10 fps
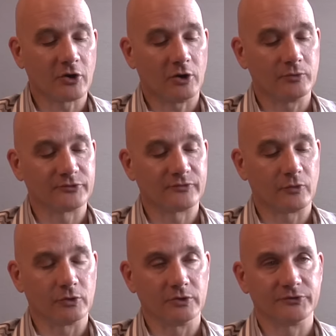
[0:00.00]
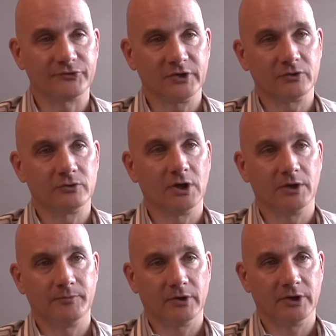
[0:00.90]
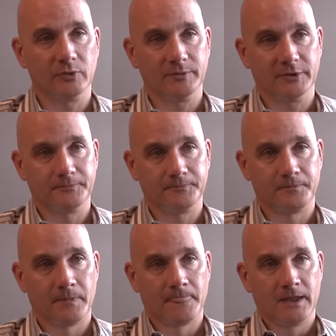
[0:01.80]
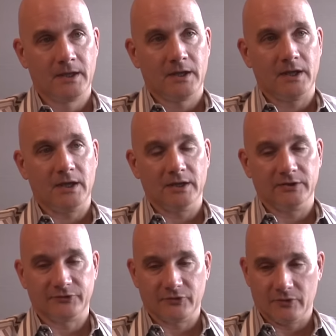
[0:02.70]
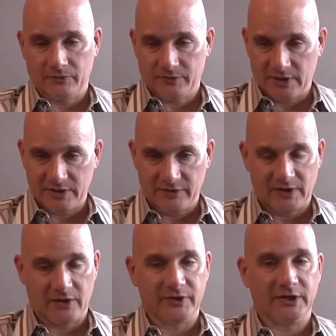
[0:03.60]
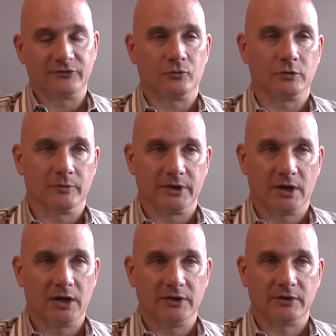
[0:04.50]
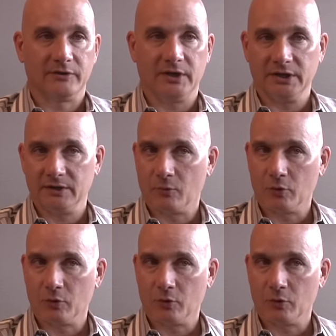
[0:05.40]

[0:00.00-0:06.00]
call was for single unmarried women. And so then they found that as the war went on, they needed